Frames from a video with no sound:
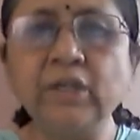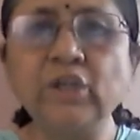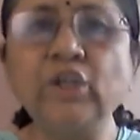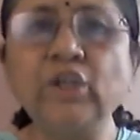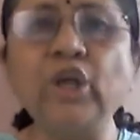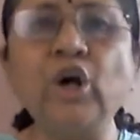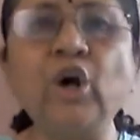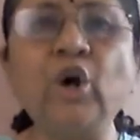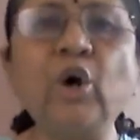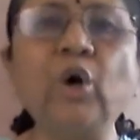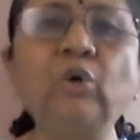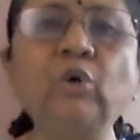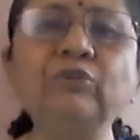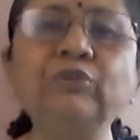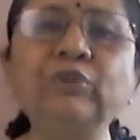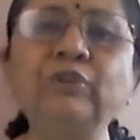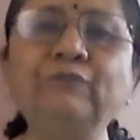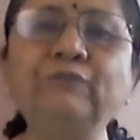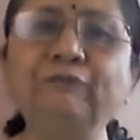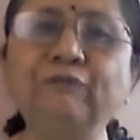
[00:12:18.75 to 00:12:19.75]

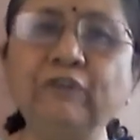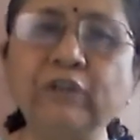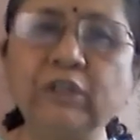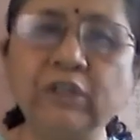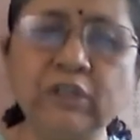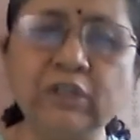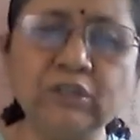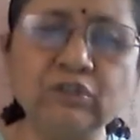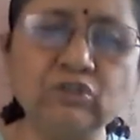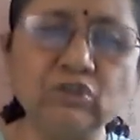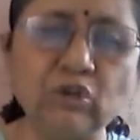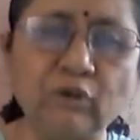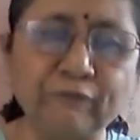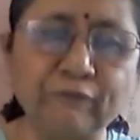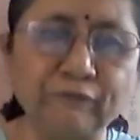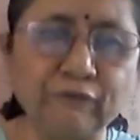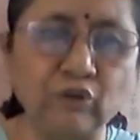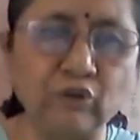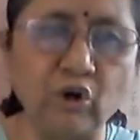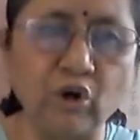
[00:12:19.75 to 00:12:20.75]
Now, first,
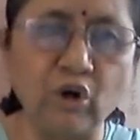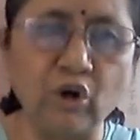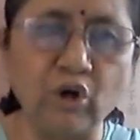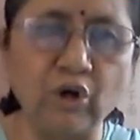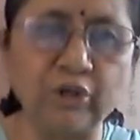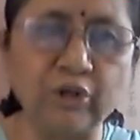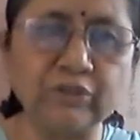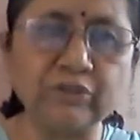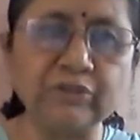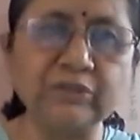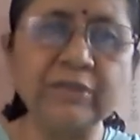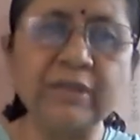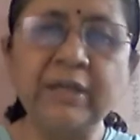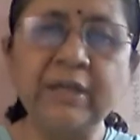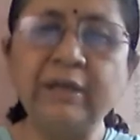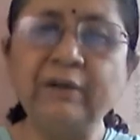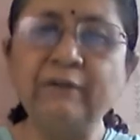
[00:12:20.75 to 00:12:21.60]
of course,